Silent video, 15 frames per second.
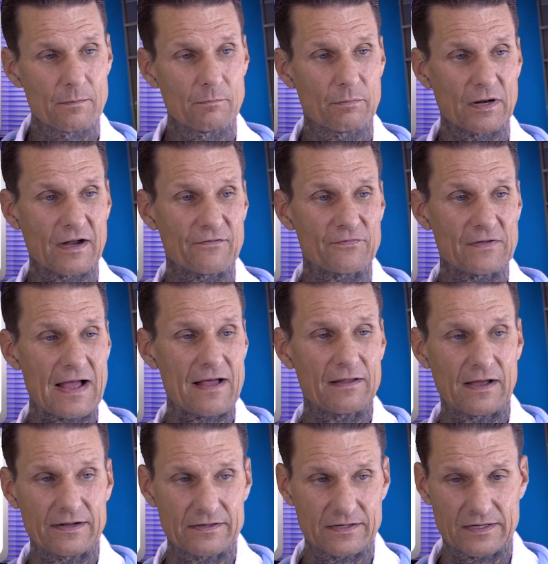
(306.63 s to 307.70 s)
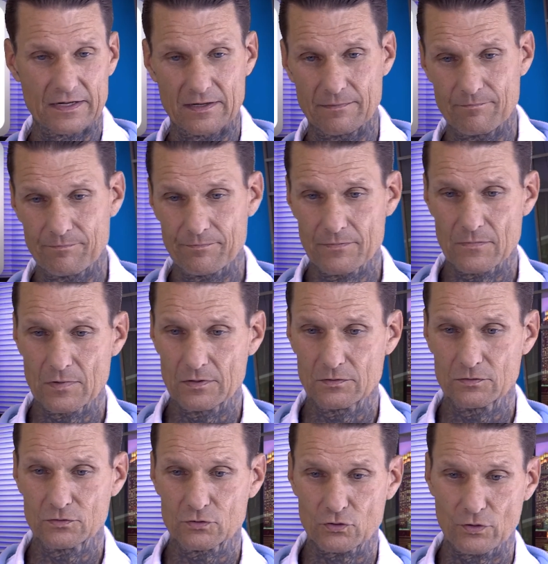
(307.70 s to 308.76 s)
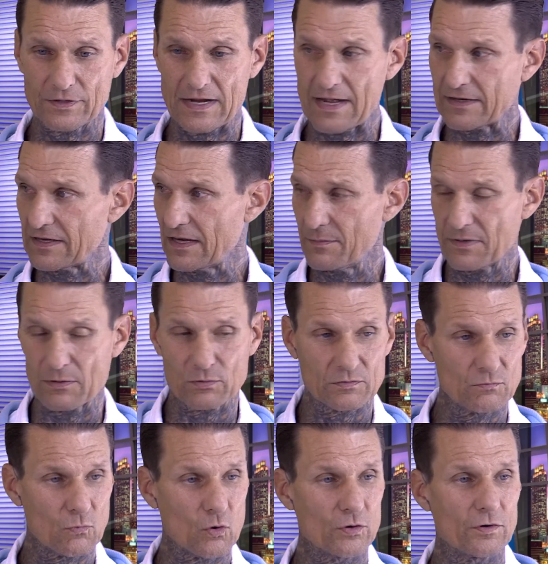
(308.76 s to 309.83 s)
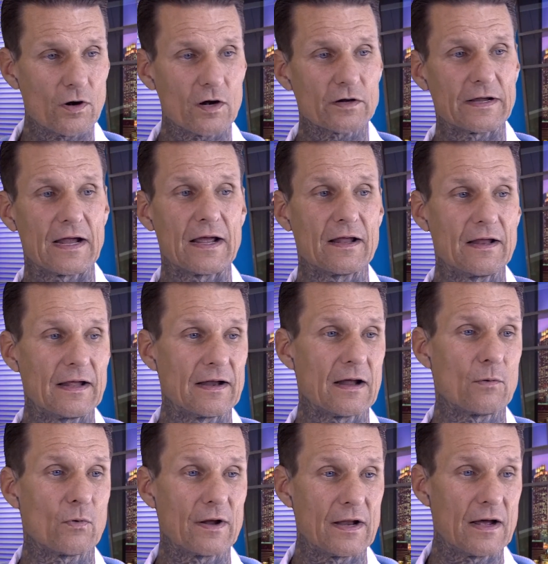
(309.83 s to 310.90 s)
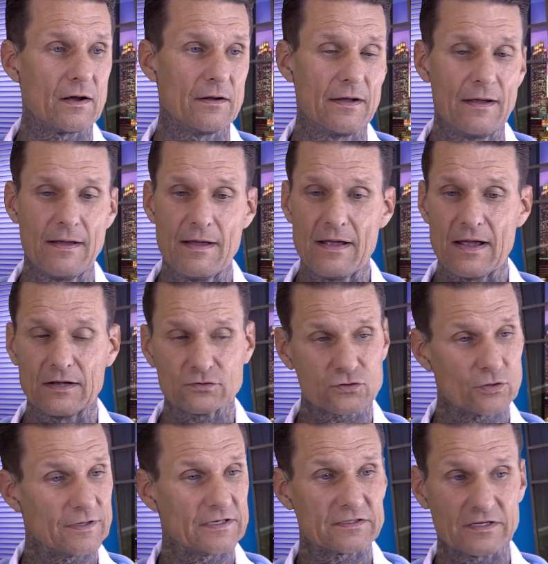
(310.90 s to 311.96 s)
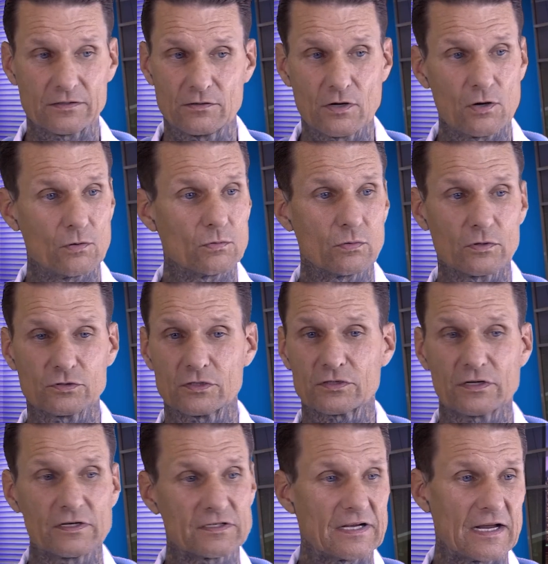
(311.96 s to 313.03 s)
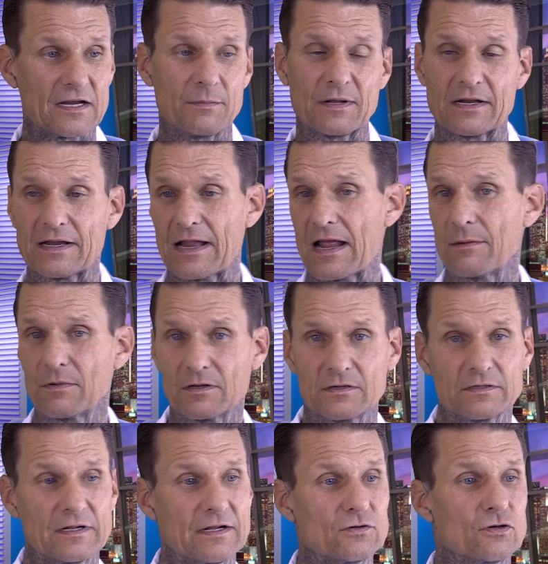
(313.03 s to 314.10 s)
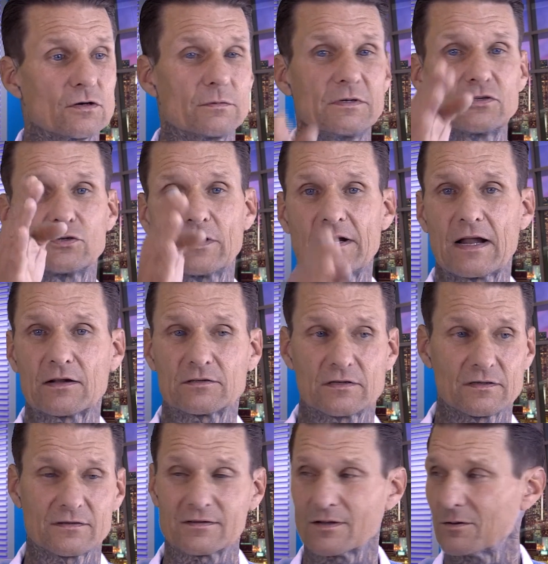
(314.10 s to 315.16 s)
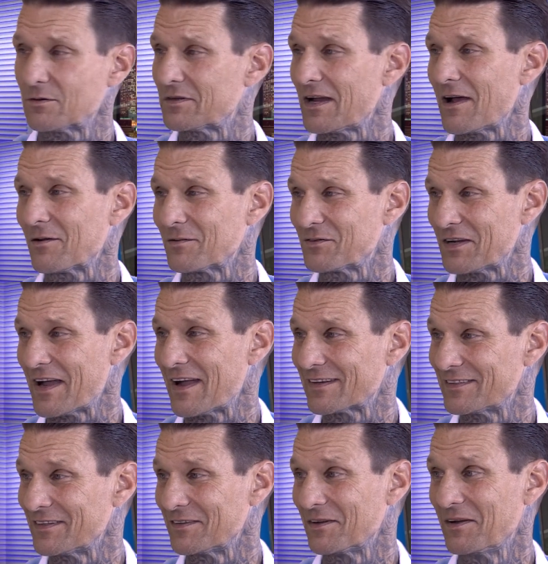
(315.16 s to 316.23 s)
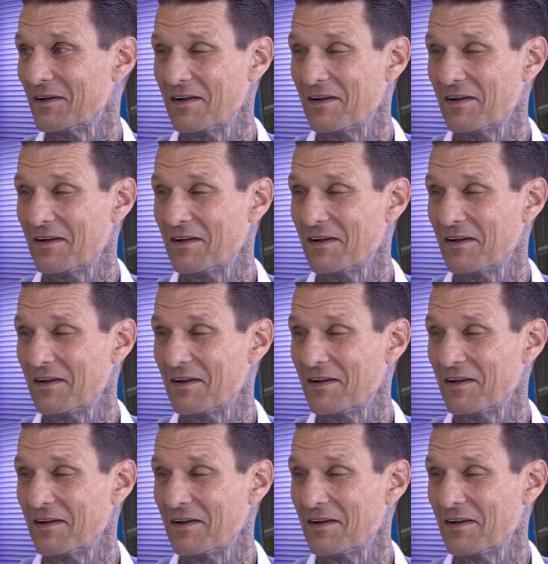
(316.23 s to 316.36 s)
But I flatlined again. So they had to hit me with more Narcan, and I went out. And so they said, no, we're just going to take him in an ambulance. And they took me straight out to this little town in Jackson.